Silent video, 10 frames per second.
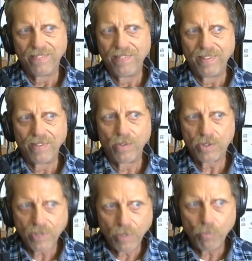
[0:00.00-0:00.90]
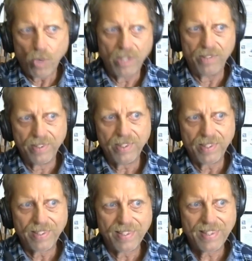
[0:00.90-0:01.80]
or someone
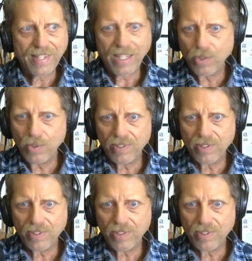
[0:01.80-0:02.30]
that I couldn't